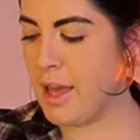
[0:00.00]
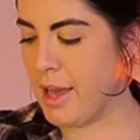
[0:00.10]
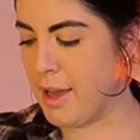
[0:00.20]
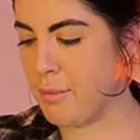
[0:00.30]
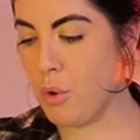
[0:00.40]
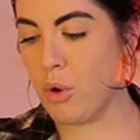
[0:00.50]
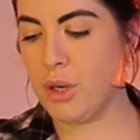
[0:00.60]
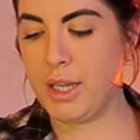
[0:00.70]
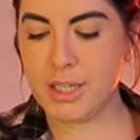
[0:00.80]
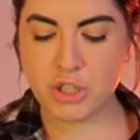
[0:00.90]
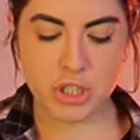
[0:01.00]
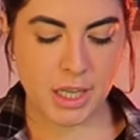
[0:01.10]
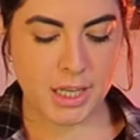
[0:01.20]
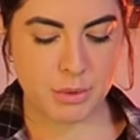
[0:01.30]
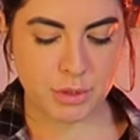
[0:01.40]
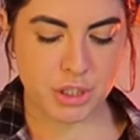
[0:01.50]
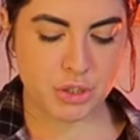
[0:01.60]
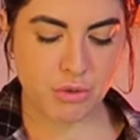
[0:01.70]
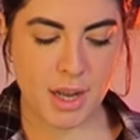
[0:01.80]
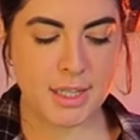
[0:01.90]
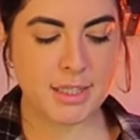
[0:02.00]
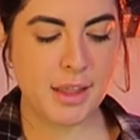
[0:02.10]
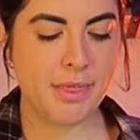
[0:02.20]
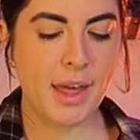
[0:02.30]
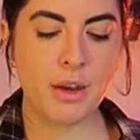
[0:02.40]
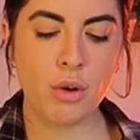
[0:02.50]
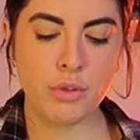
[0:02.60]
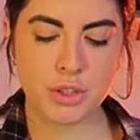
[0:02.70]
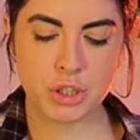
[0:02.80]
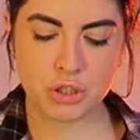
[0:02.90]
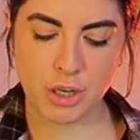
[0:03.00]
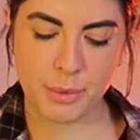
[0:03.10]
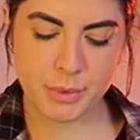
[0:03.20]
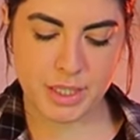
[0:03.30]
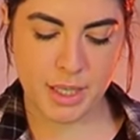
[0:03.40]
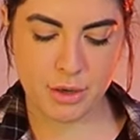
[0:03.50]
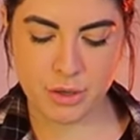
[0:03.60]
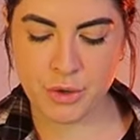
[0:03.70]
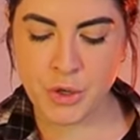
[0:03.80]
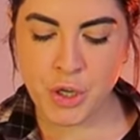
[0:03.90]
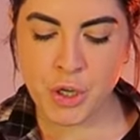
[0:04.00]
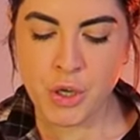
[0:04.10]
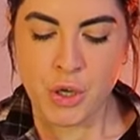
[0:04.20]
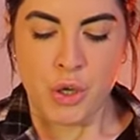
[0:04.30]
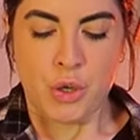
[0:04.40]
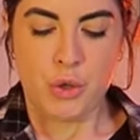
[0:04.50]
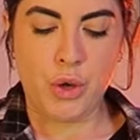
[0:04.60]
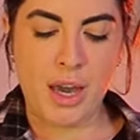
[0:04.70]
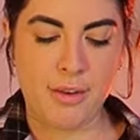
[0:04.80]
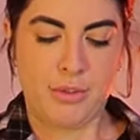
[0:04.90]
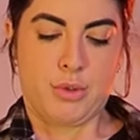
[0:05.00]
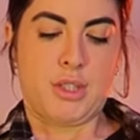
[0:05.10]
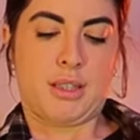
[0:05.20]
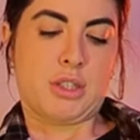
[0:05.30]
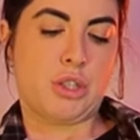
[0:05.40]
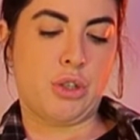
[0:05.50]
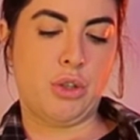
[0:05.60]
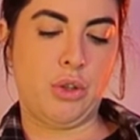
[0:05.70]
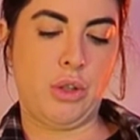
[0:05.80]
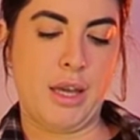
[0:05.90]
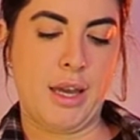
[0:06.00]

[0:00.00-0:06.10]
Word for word: um, on each side which is grand and then on the straps here you have those external